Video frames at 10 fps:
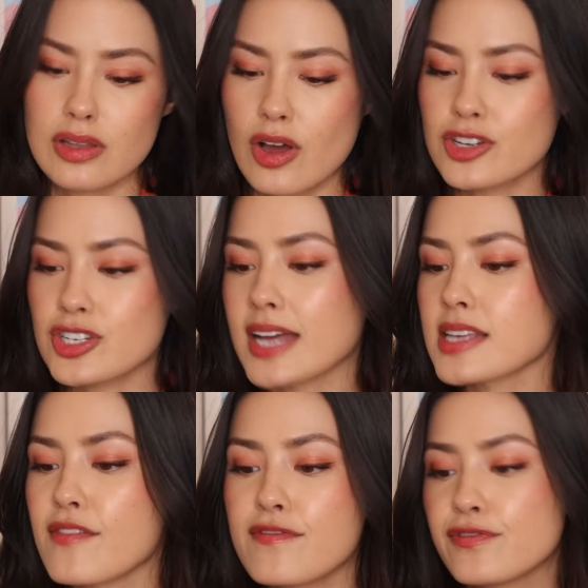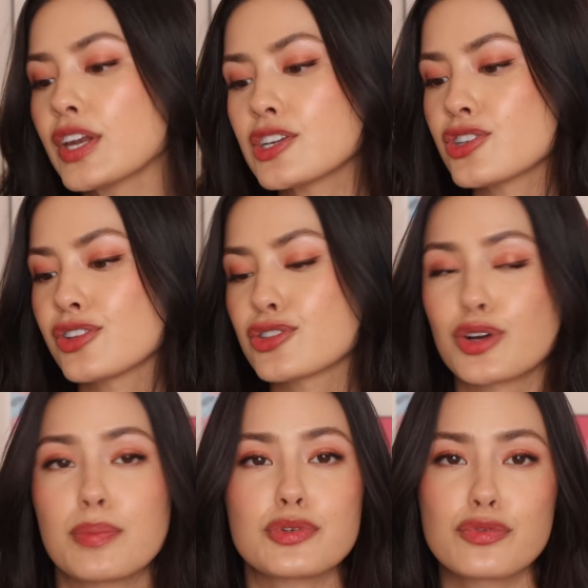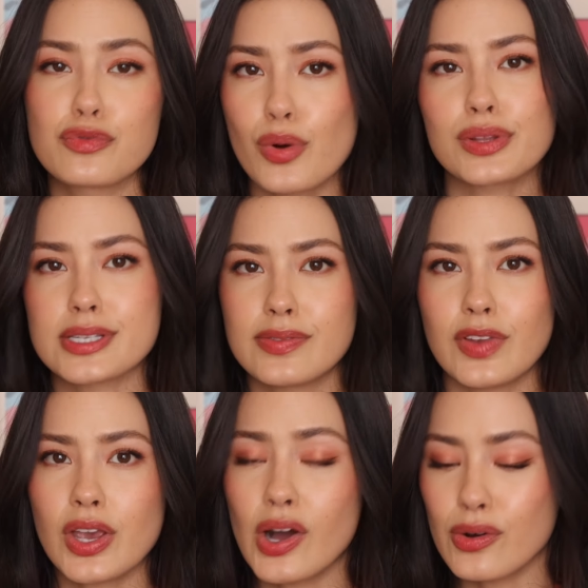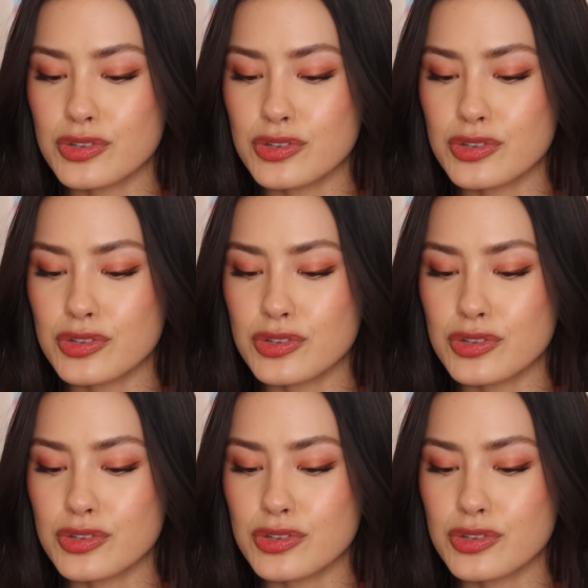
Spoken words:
launched as I finished the script for this video.